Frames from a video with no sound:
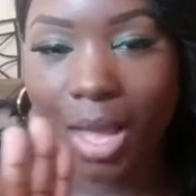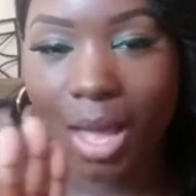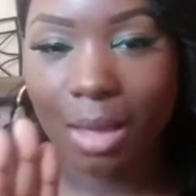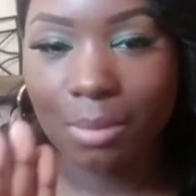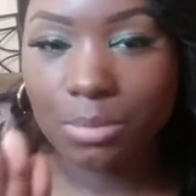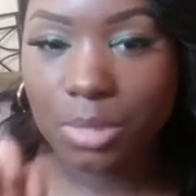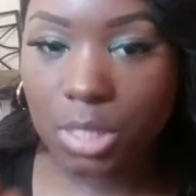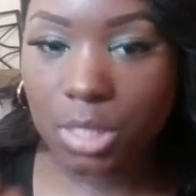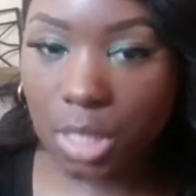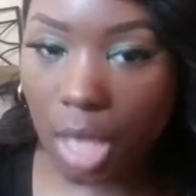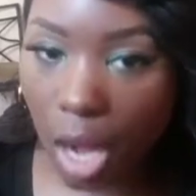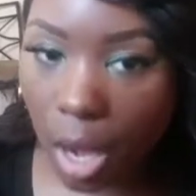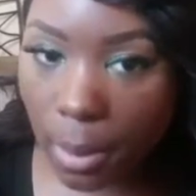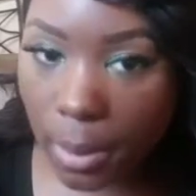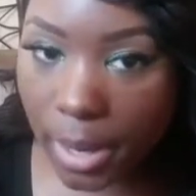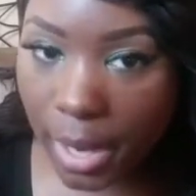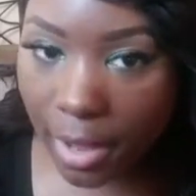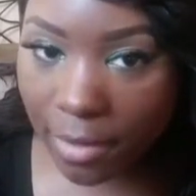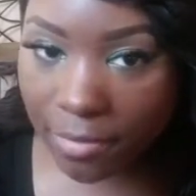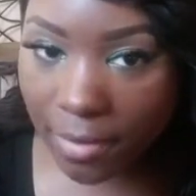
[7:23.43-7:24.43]
I'm
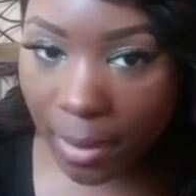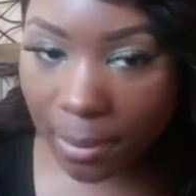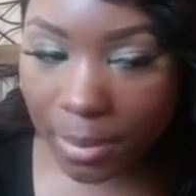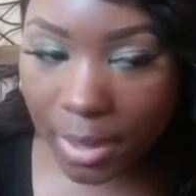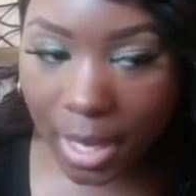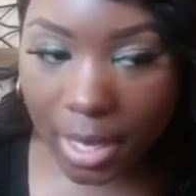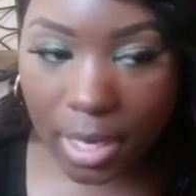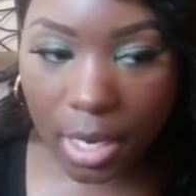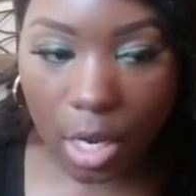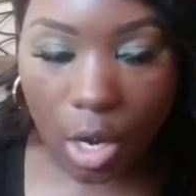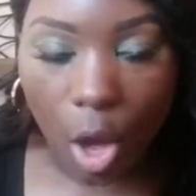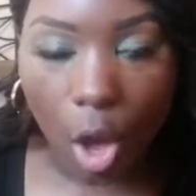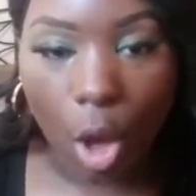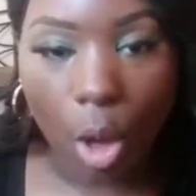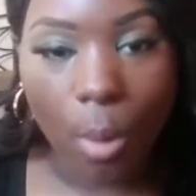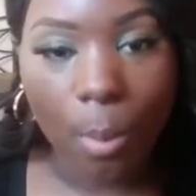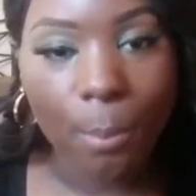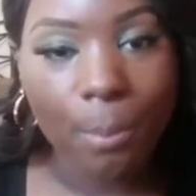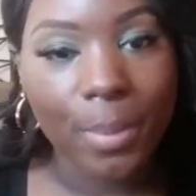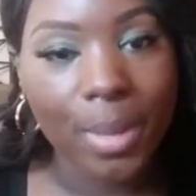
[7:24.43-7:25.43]
sorry if I'm getting it
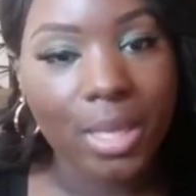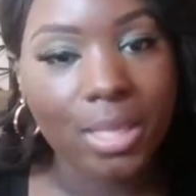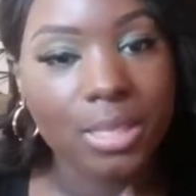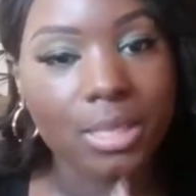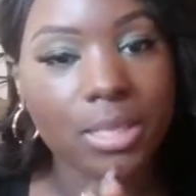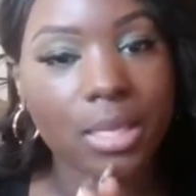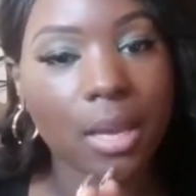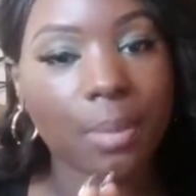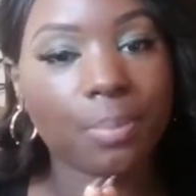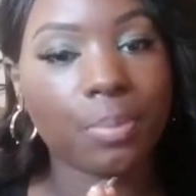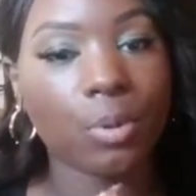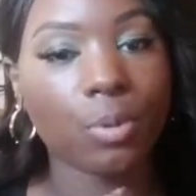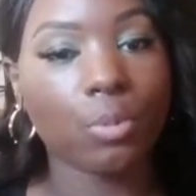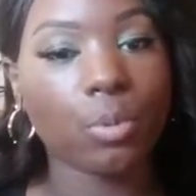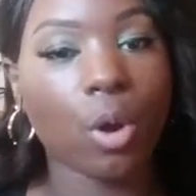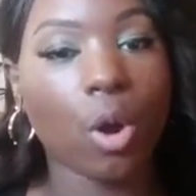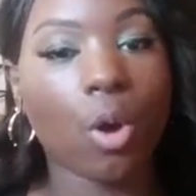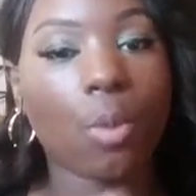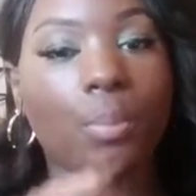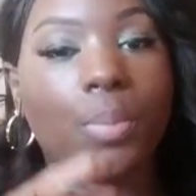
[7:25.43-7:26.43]
all mixed up or
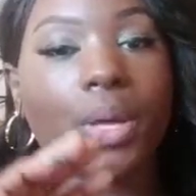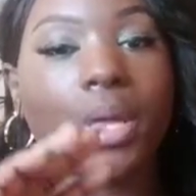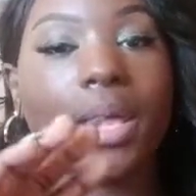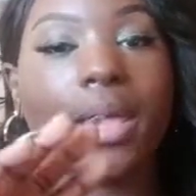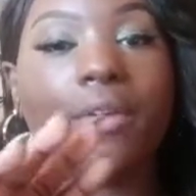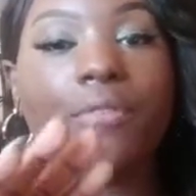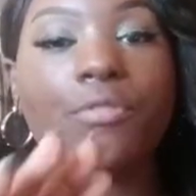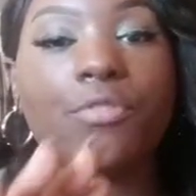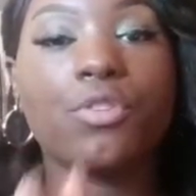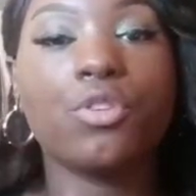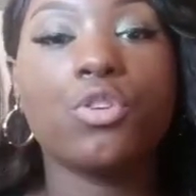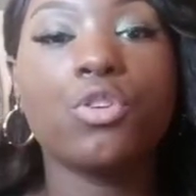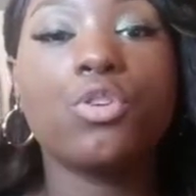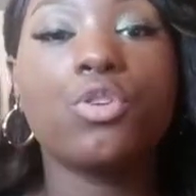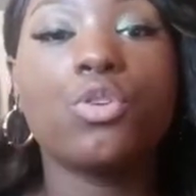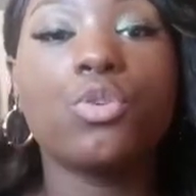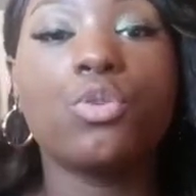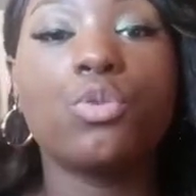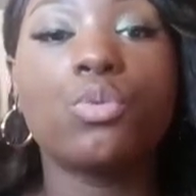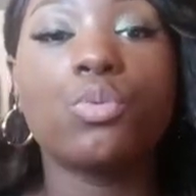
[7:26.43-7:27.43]
wrong, but if
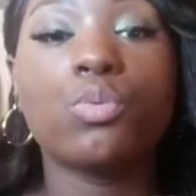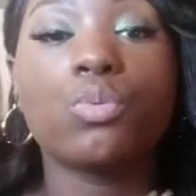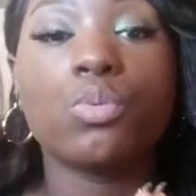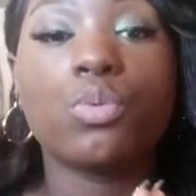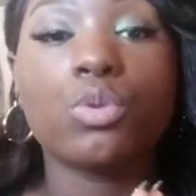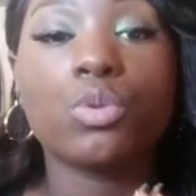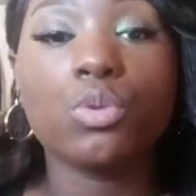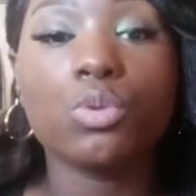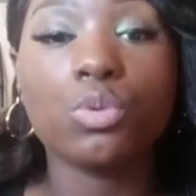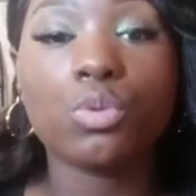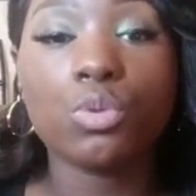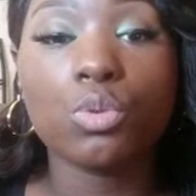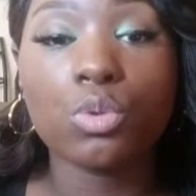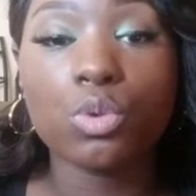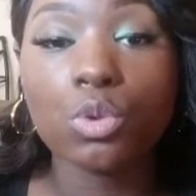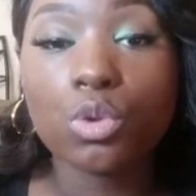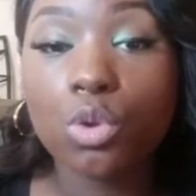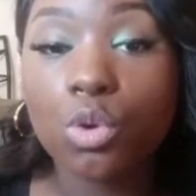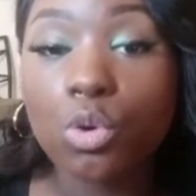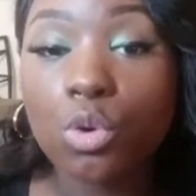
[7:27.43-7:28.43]
you
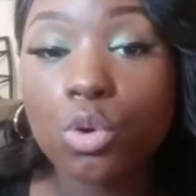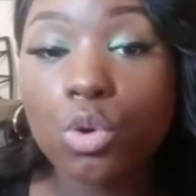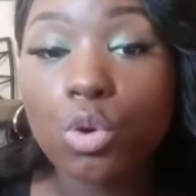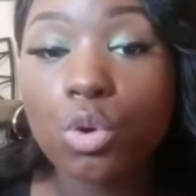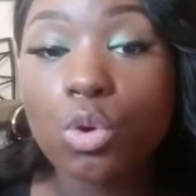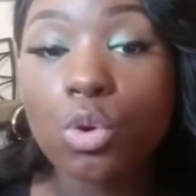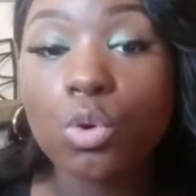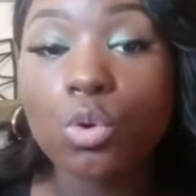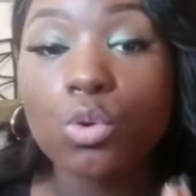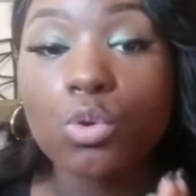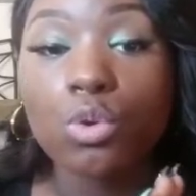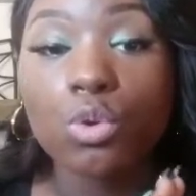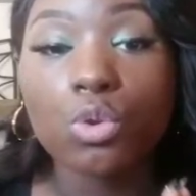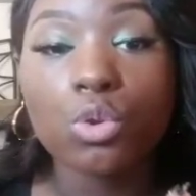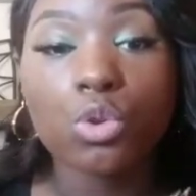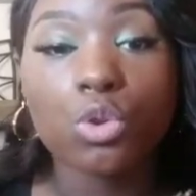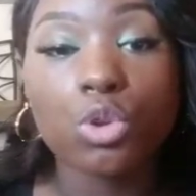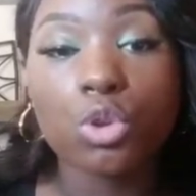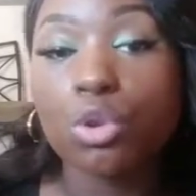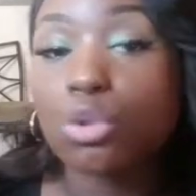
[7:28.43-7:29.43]
Google,
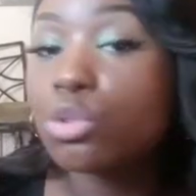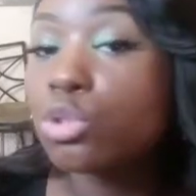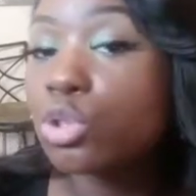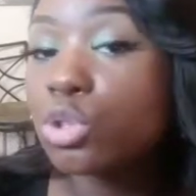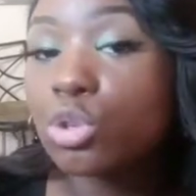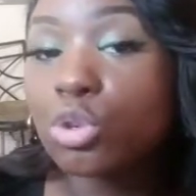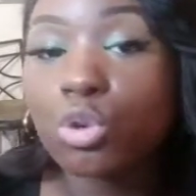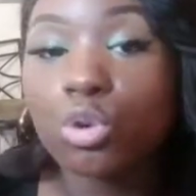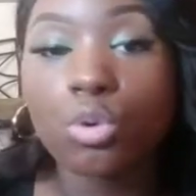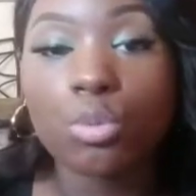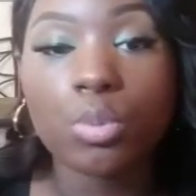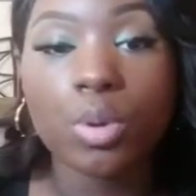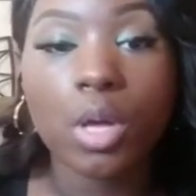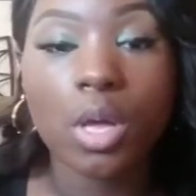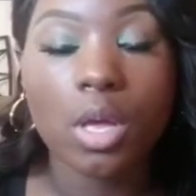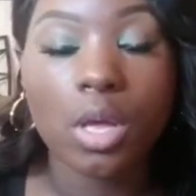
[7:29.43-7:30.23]
YouTube,